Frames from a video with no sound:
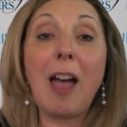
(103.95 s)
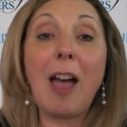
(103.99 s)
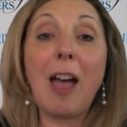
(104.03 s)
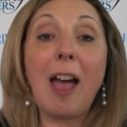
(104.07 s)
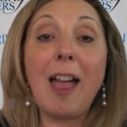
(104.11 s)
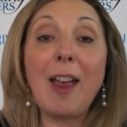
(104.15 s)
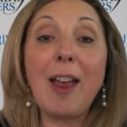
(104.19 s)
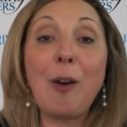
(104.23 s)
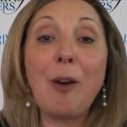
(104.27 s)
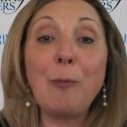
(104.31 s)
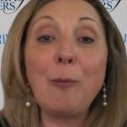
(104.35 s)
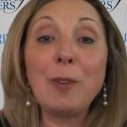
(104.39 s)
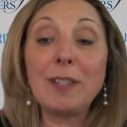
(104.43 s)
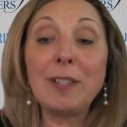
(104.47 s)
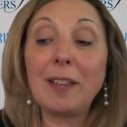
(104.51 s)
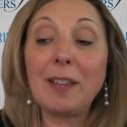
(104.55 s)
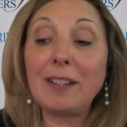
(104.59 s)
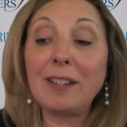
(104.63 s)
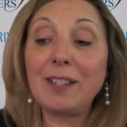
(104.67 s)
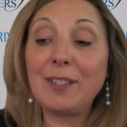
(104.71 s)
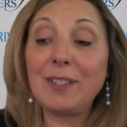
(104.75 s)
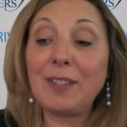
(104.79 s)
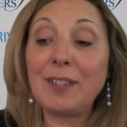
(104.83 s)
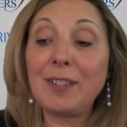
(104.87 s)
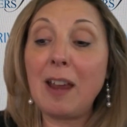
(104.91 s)
I, I always like
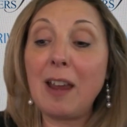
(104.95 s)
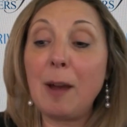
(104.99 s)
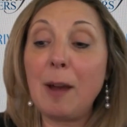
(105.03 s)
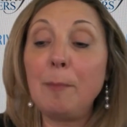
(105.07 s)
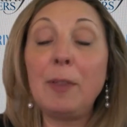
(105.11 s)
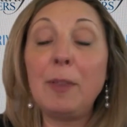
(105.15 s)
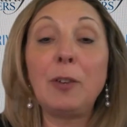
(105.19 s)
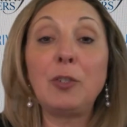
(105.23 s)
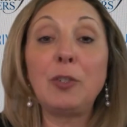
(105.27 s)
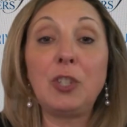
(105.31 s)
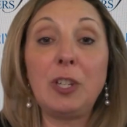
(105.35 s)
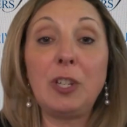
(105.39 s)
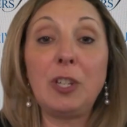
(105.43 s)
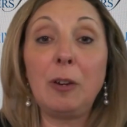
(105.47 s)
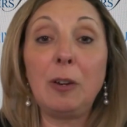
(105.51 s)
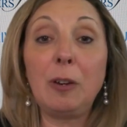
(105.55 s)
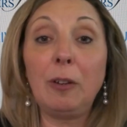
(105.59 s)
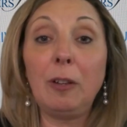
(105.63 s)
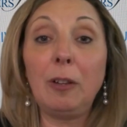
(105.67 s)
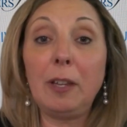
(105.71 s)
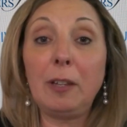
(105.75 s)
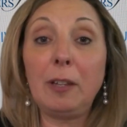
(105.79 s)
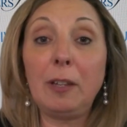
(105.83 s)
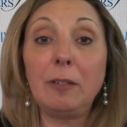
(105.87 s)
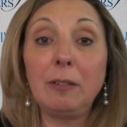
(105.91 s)
to say I'm their
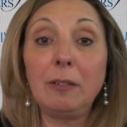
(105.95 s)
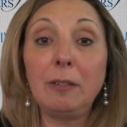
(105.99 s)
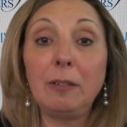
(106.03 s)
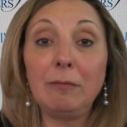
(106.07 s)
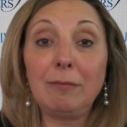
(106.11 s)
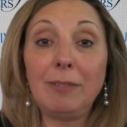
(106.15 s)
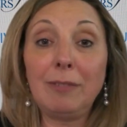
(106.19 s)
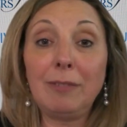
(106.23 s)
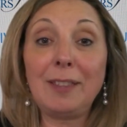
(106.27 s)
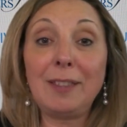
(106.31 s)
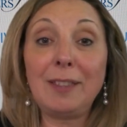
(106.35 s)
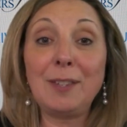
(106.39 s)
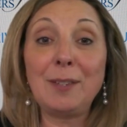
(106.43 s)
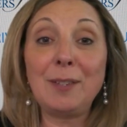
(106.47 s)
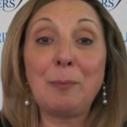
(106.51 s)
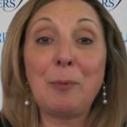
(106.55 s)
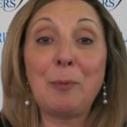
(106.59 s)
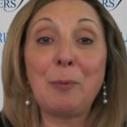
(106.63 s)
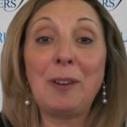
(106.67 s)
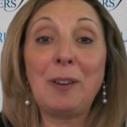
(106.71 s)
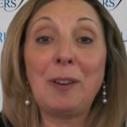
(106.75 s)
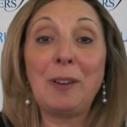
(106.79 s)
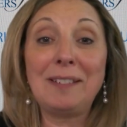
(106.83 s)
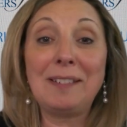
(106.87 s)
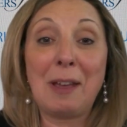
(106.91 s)
cheerleader at this
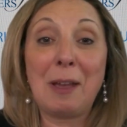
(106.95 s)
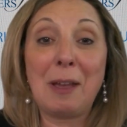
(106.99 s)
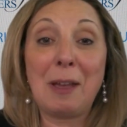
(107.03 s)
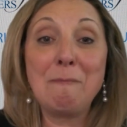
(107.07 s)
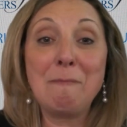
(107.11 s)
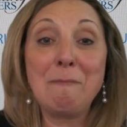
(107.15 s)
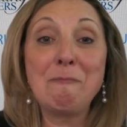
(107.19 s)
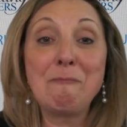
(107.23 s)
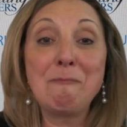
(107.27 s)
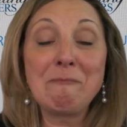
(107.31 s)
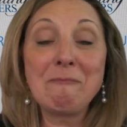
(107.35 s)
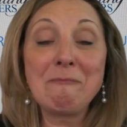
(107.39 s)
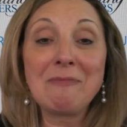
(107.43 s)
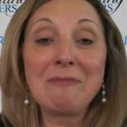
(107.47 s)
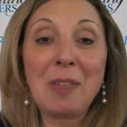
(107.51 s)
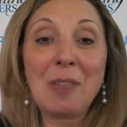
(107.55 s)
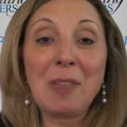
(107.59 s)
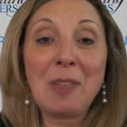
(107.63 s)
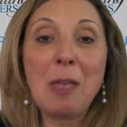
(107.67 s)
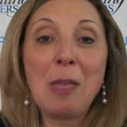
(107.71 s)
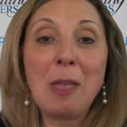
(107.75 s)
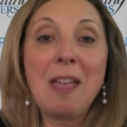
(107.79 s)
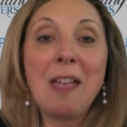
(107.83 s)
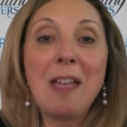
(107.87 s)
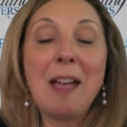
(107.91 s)
point in time,
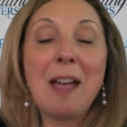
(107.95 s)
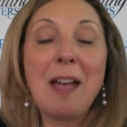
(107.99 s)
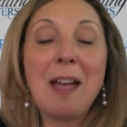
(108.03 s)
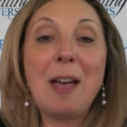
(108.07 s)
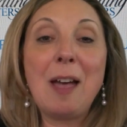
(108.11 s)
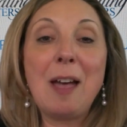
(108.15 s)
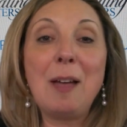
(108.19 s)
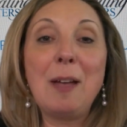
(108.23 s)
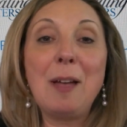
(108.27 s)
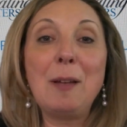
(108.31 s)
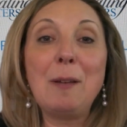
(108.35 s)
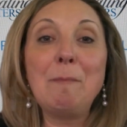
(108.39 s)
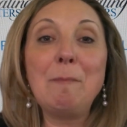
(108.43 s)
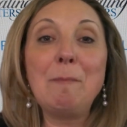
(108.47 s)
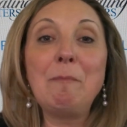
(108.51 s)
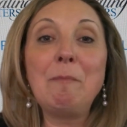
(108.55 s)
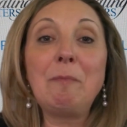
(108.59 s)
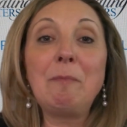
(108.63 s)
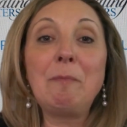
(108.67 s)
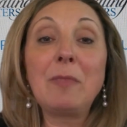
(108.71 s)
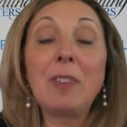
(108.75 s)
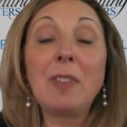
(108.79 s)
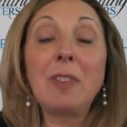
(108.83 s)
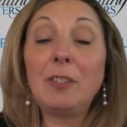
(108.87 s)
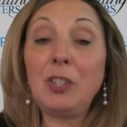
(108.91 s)

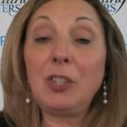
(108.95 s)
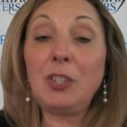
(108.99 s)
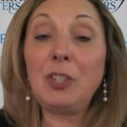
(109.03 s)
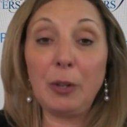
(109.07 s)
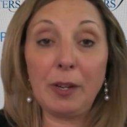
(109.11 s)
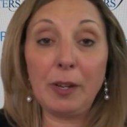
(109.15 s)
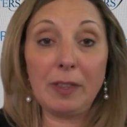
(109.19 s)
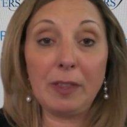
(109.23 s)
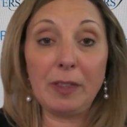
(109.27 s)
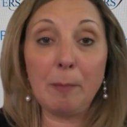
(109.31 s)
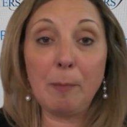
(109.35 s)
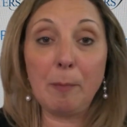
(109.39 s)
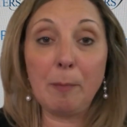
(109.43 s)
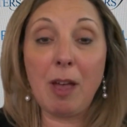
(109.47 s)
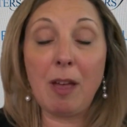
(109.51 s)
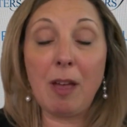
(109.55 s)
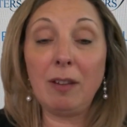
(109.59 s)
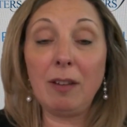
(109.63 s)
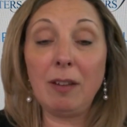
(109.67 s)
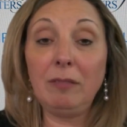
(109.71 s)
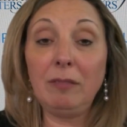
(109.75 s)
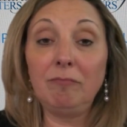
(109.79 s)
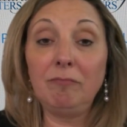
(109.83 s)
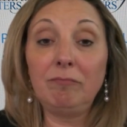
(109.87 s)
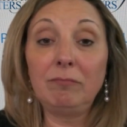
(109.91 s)
um, cheering them on.